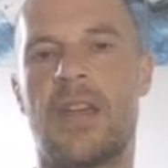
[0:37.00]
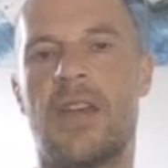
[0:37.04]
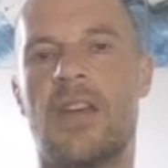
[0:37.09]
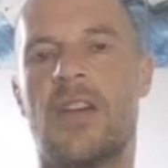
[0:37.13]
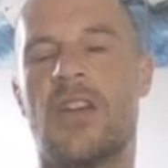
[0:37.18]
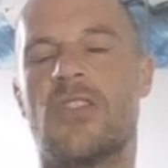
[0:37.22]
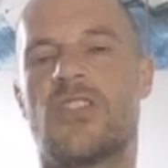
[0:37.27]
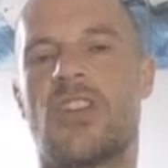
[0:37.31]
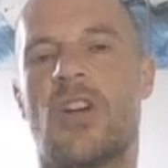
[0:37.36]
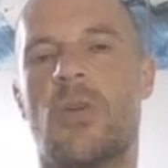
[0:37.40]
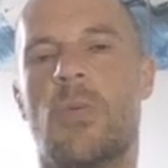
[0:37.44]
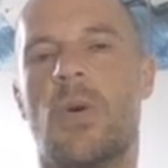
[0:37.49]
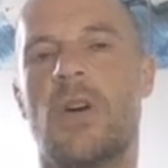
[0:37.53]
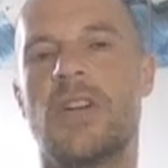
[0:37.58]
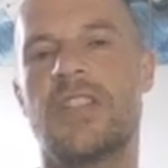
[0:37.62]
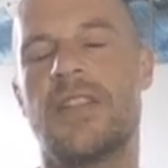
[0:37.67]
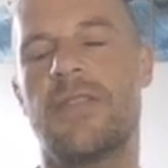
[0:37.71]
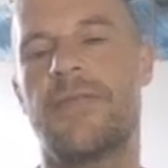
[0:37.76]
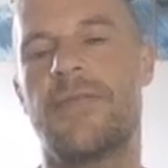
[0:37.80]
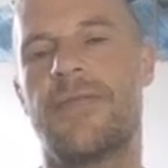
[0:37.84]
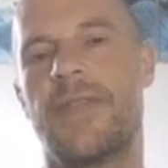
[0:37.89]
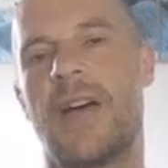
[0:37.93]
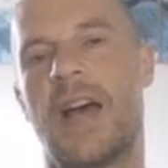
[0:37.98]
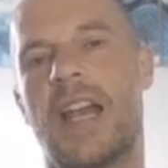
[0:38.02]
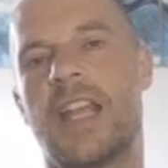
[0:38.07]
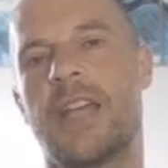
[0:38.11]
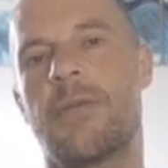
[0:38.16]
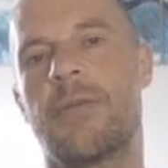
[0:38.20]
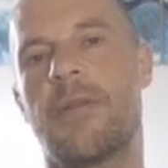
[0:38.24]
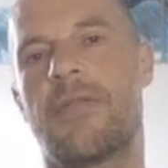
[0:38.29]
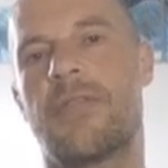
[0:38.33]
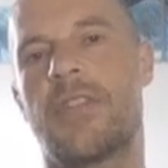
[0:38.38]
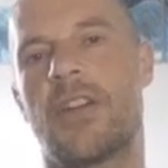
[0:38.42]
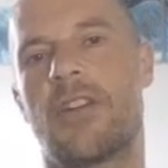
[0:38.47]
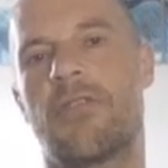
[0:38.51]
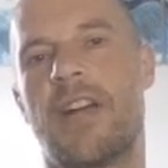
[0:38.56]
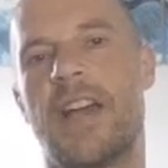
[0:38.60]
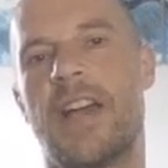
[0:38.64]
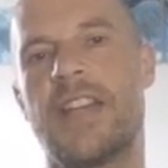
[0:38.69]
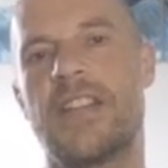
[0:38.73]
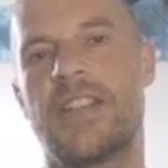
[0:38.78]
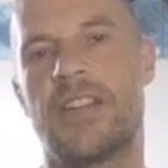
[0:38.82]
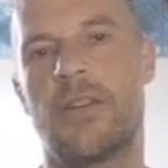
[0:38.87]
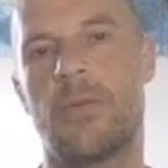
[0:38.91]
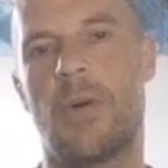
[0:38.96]
So what is the value of the
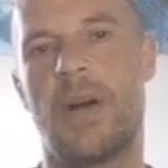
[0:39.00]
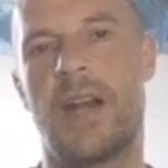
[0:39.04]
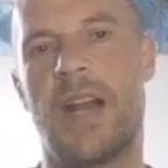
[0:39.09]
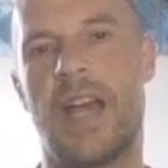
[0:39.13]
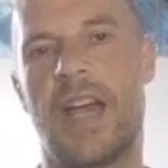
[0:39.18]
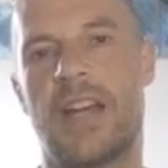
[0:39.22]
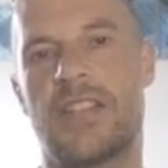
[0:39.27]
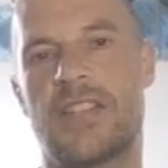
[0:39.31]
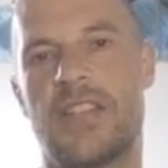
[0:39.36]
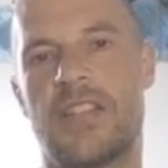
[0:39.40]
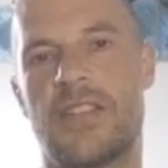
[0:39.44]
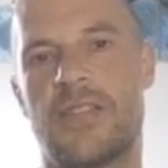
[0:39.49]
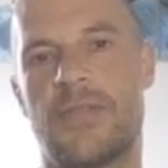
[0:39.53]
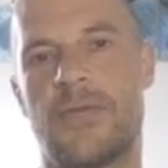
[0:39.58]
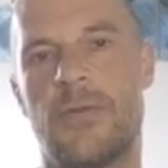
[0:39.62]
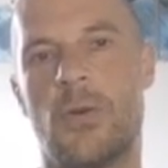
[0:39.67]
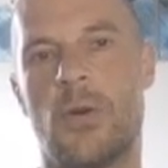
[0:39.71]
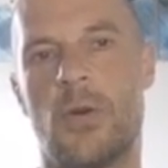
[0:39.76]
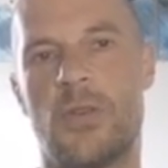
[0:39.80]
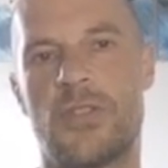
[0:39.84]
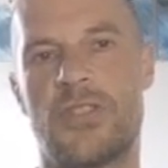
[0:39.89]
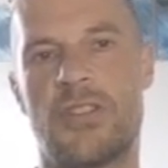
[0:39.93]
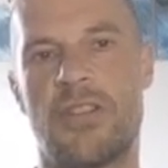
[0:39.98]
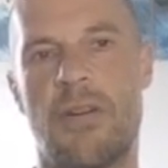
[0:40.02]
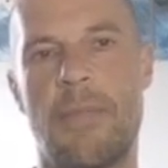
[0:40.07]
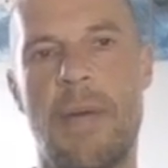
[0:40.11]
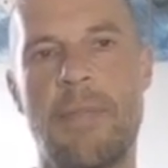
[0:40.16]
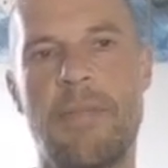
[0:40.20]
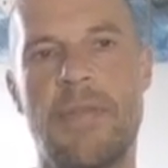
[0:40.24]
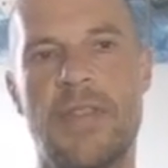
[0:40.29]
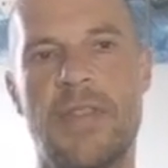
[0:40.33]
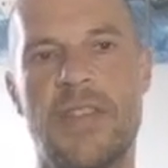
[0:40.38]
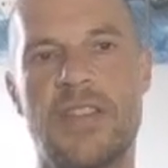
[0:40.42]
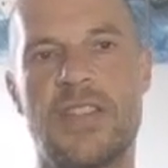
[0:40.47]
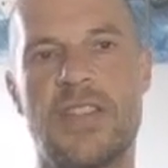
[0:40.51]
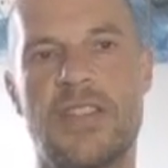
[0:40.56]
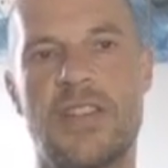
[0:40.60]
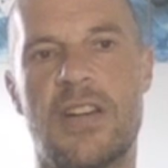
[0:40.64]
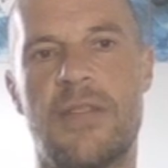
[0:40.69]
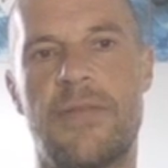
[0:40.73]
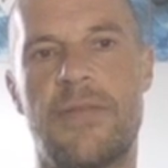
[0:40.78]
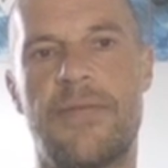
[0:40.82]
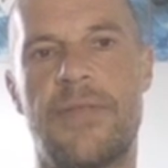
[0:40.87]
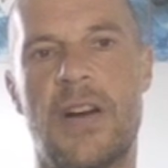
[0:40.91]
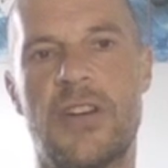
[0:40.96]
gradient when x is 4? So remember, this is our
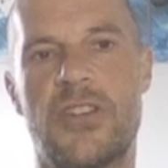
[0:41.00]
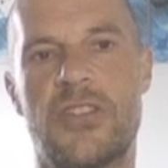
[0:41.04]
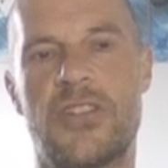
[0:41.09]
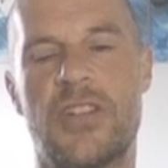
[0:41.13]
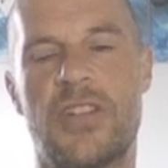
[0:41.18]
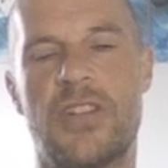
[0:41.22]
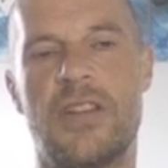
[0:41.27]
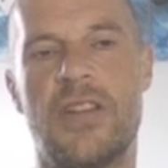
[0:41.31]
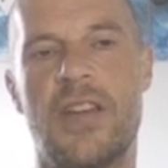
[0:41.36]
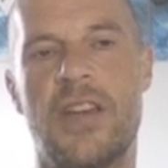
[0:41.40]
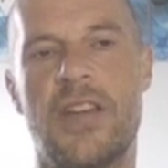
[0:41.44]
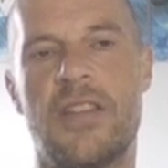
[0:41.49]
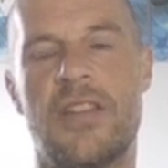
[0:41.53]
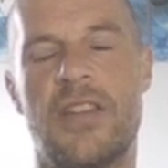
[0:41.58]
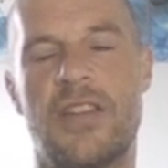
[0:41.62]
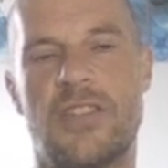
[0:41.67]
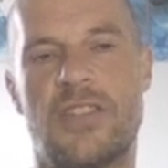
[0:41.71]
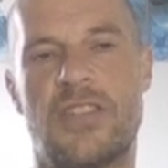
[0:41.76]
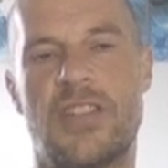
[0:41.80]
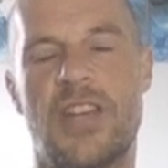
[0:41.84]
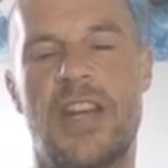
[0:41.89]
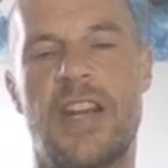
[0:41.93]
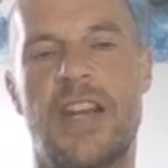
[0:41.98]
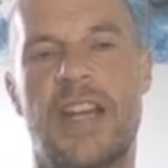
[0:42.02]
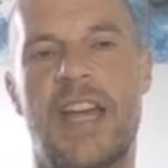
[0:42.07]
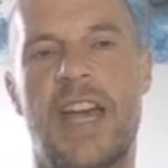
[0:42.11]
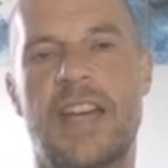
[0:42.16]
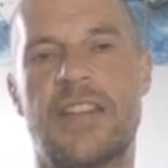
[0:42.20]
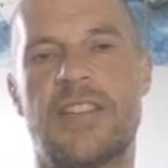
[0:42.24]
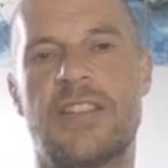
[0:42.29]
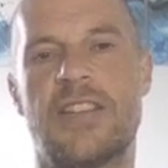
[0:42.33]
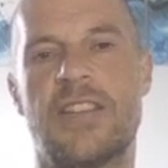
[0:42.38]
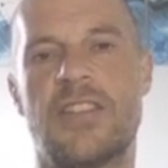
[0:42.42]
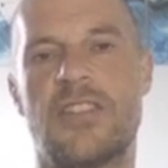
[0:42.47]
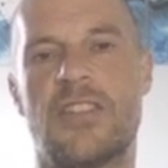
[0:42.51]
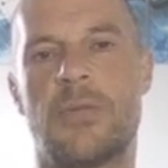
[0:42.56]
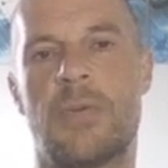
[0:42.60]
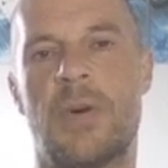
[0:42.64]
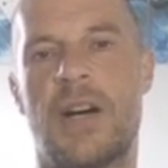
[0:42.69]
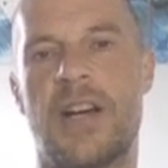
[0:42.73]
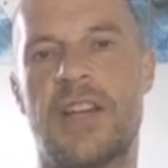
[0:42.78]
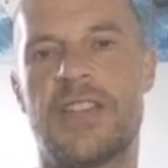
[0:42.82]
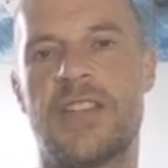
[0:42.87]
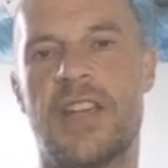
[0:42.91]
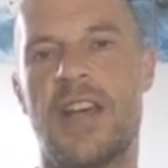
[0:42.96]
function that's turning x's into
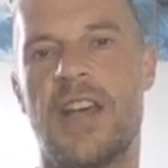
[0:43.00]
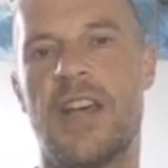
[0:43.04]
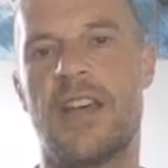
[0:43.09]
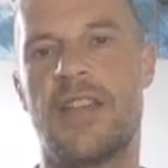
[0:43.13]
y's.